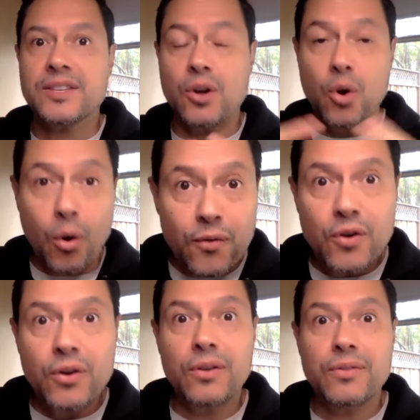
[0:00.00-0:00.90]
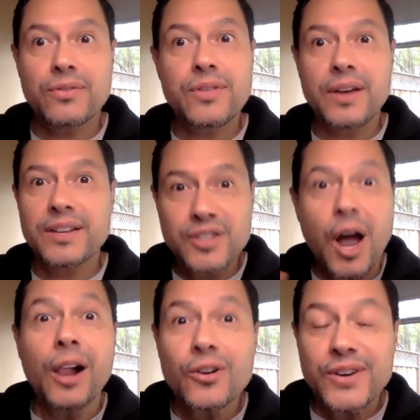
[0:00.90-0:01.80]
It's over the
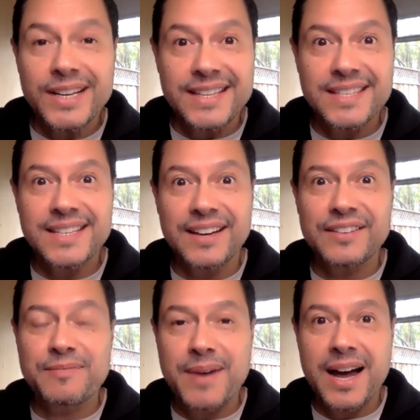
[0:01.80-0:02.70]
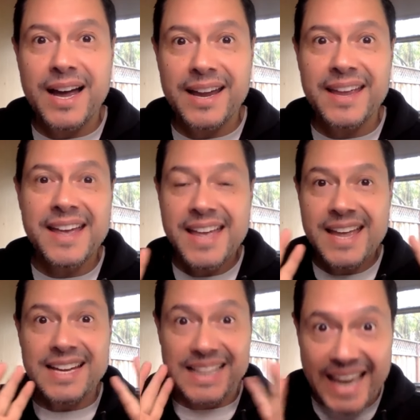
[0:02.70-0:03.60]
tolerance of my
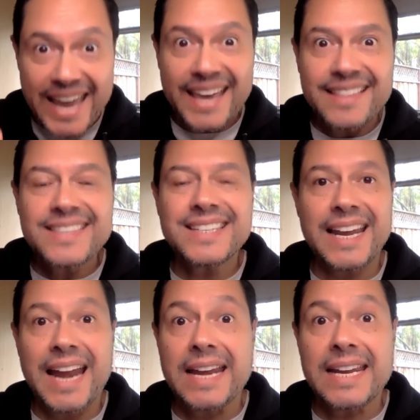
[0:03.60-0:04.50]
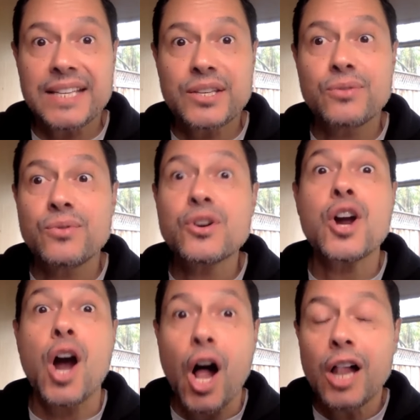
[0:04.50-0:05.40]
glands, and I need to
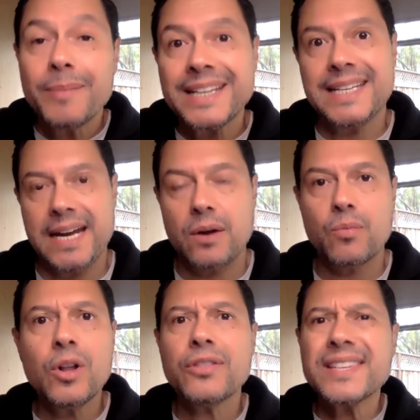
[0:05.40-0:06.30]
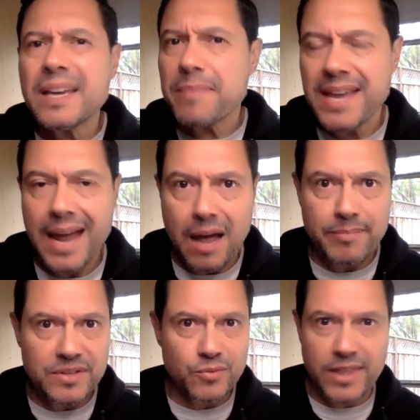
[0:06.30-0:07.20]
calm it down. Well, the same thing
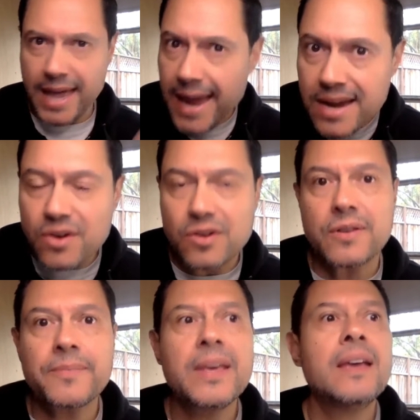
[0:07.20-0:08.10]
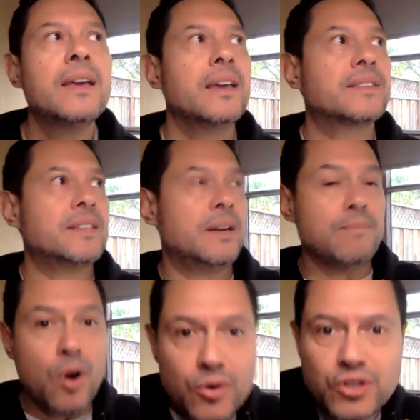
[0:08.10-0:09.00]
happens with anger. It's an
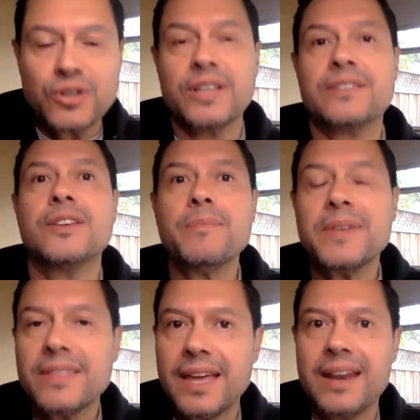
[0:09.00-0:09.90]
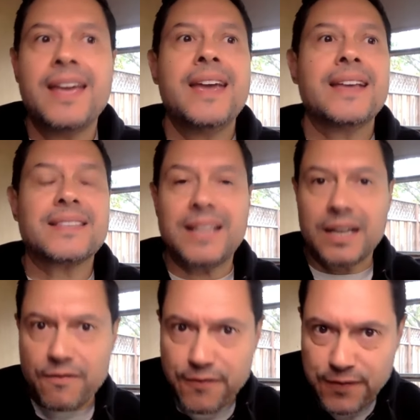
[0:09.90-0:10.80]
emotion. It's something that it's
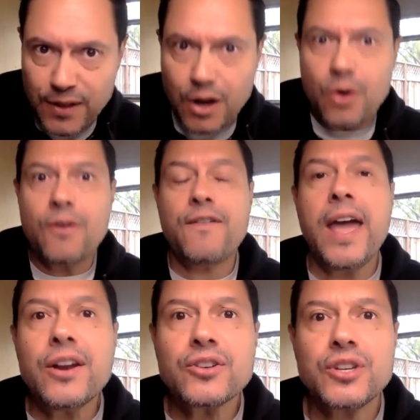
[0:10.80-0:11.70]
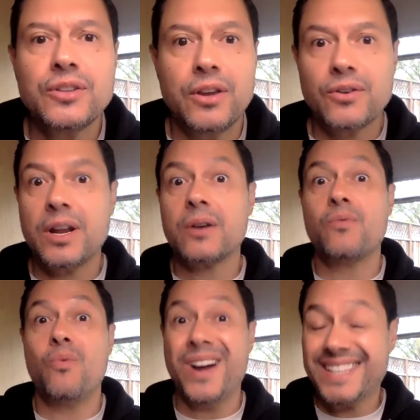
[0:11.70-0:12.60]
like a flow of energy that you're like,
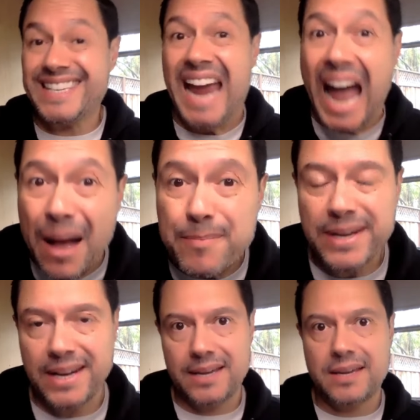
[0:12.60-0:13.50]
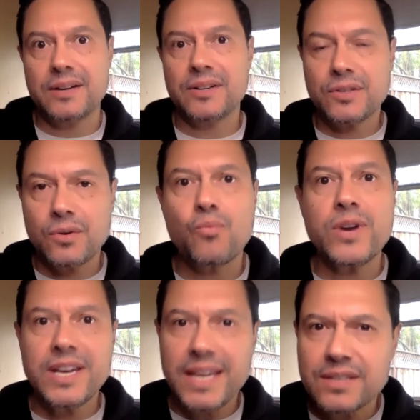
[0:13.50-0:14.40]
what's happening here? So
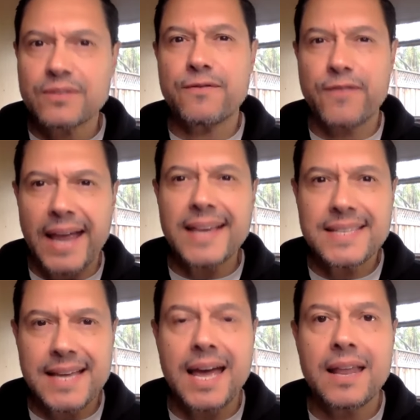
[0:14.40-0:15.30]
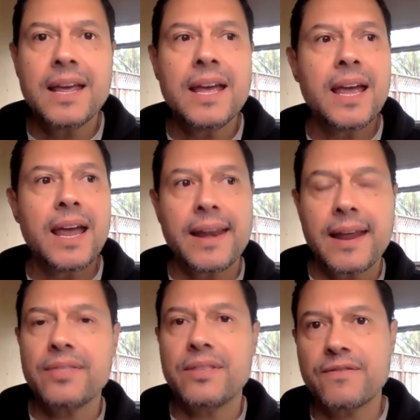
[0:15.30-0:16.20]
we need to face that
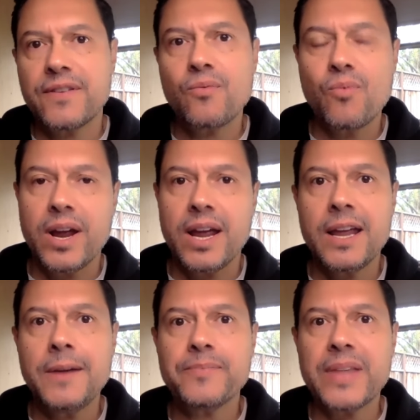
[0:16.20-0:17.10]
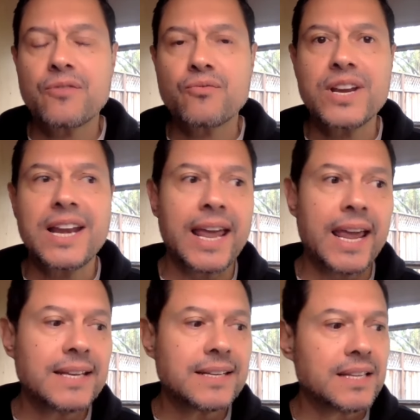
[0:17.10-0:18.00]
in a different way and
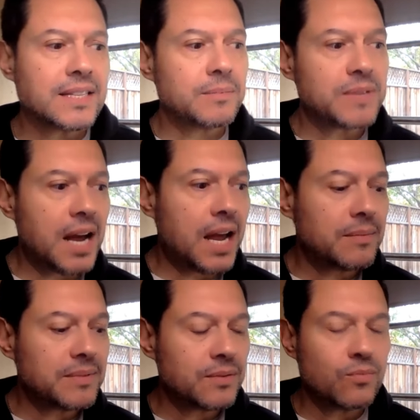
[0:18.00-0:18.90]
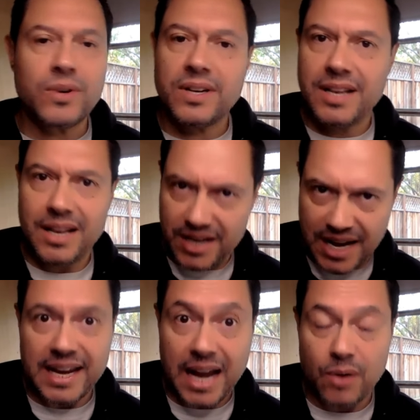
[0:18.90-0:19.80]
relate. And sometimes,
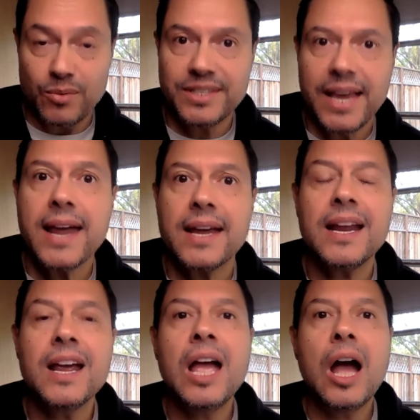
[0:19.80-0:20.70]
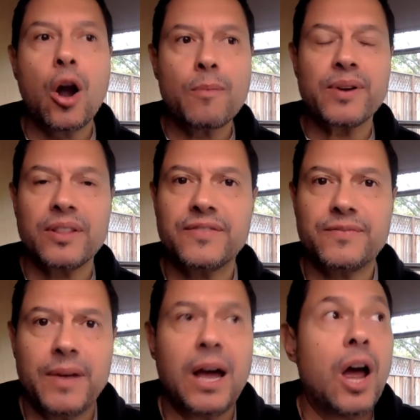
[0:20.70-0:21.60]
like I was saying, our
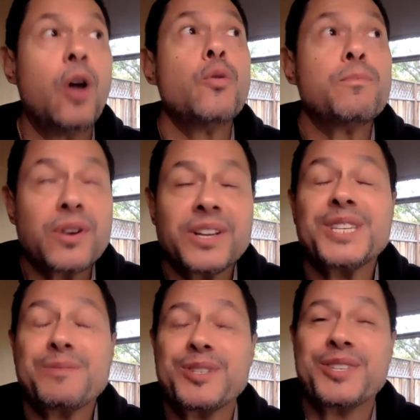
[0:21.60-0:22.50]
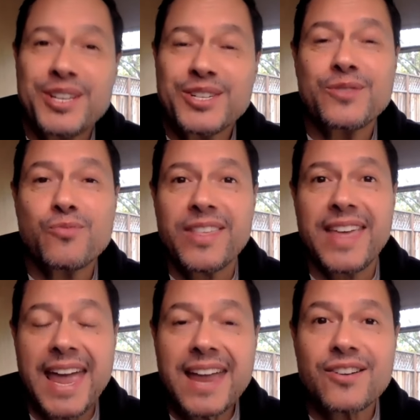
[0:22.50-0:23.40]
predisposition
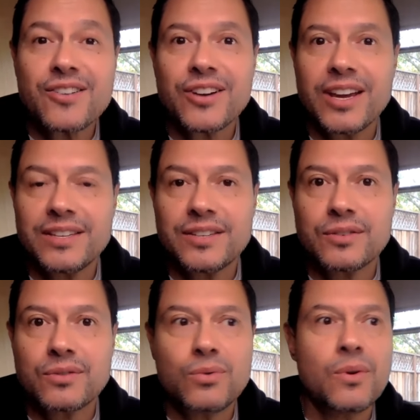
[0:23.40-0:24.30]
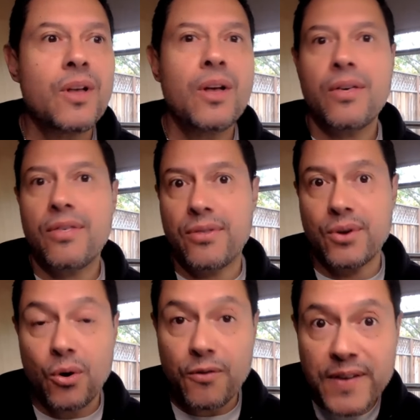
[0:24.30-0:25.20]
with anger is to
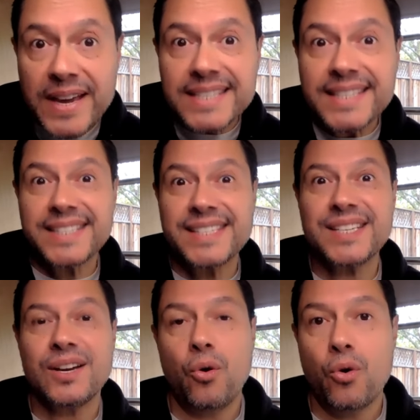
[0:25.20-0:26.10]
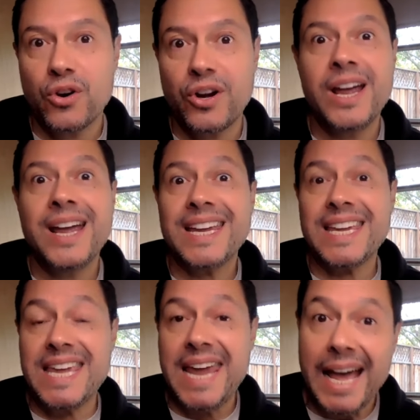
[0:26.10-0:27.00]
throw fists or
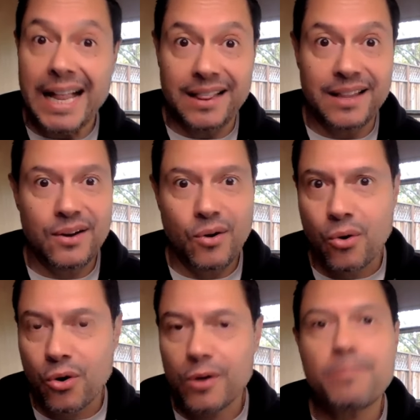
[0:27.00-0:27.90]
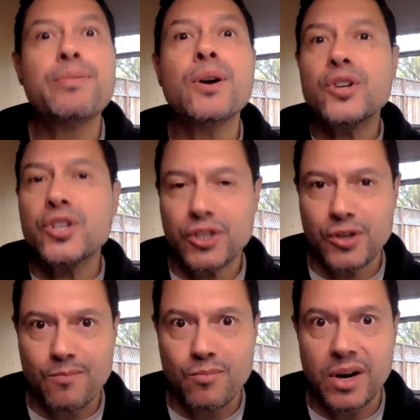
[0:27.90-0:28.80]
yell or push
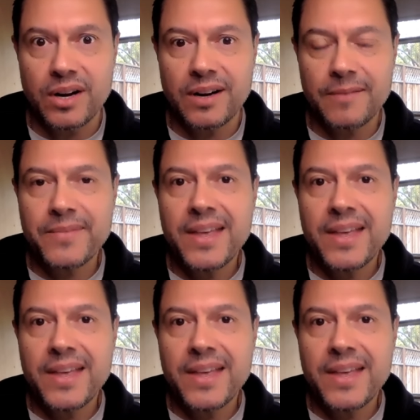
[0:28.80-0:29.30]
someone.